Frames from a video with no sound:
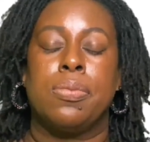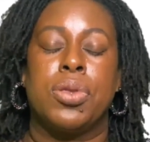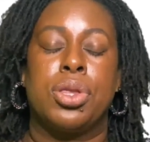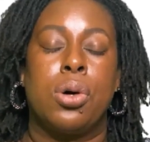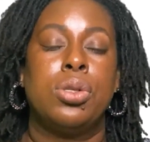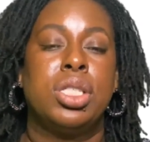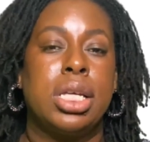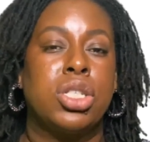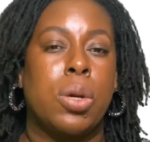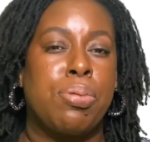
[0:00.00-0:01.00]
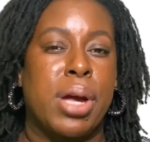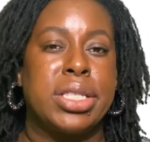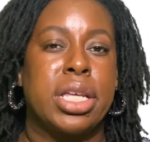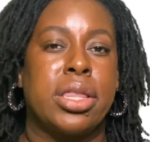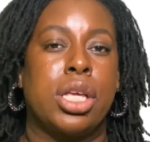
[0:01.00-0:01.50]
Those things are
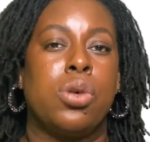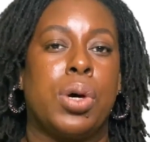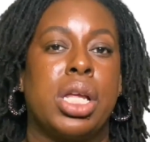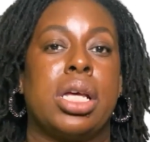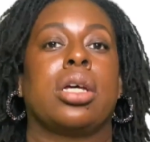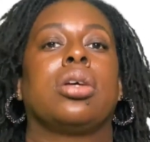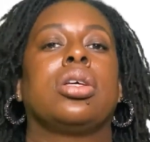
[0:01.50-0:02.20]
pressing that you want to